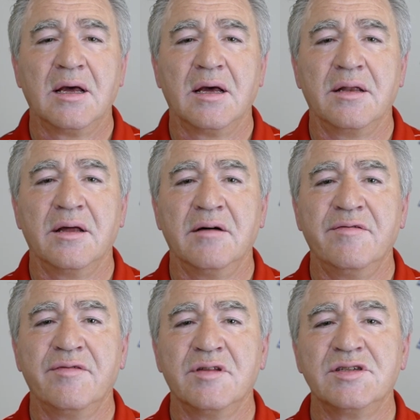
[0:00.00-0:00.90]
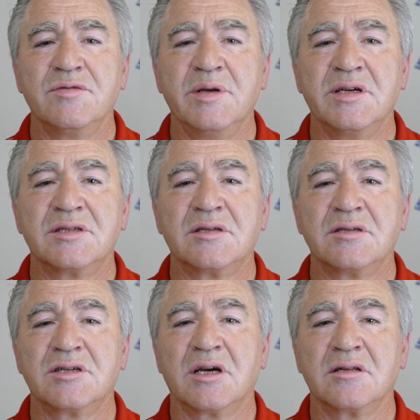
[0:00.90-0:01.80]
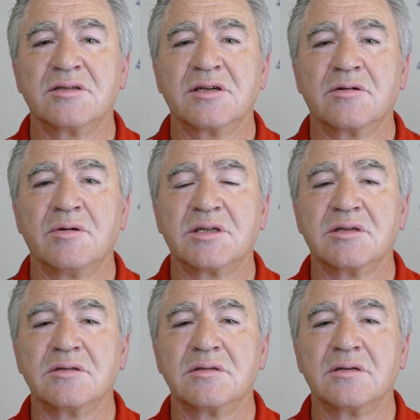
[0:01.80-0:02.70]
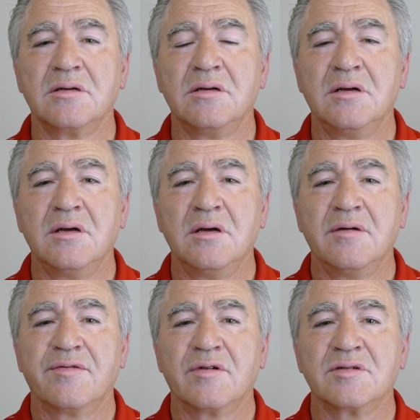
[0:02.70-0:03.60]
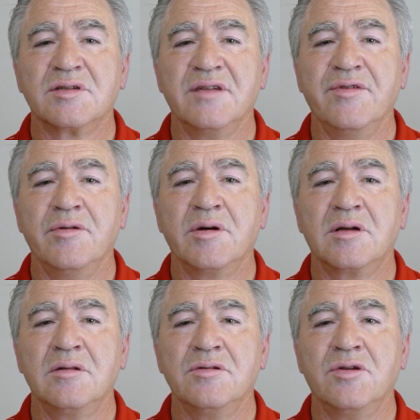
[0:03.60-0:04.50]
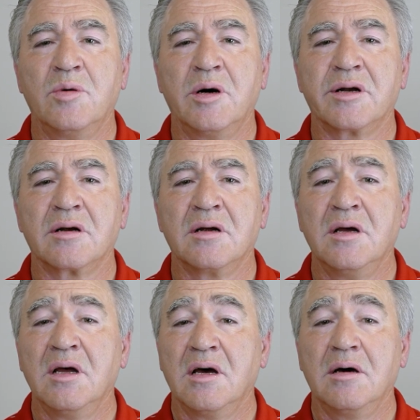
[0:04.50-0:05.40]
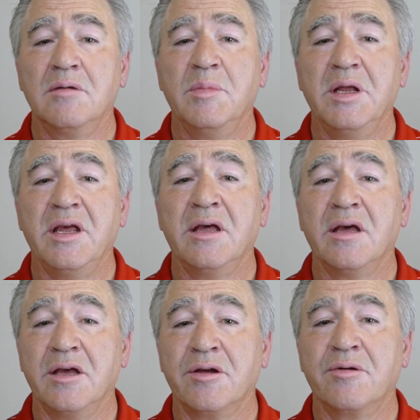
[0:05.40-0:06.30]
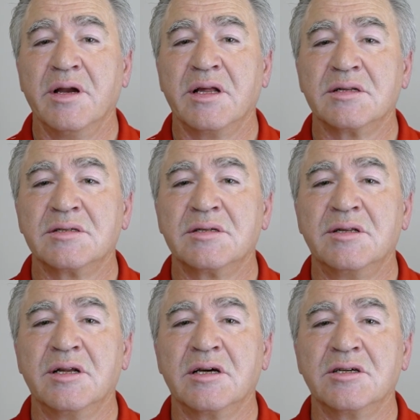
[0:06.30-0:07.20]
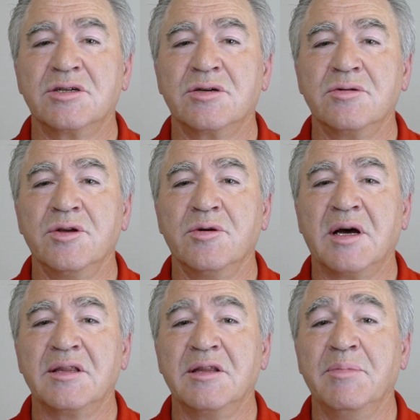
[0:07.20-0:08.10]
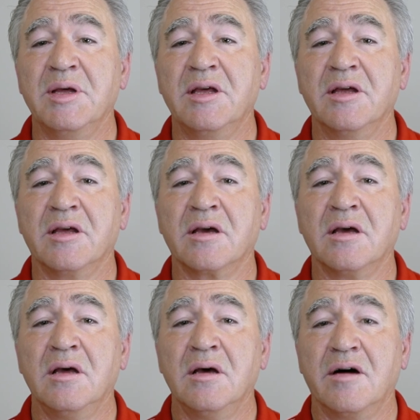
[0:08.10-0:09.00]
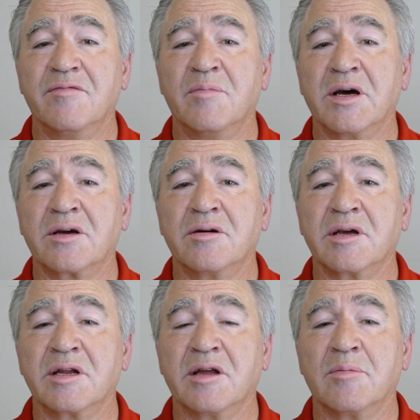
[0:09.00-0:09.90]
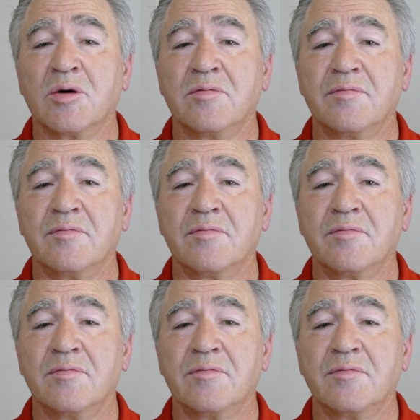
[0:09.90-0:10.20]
And now for this week's challenging questions. First, if you include the water, how many ingredients did I show you at the beginning of my cooking demo?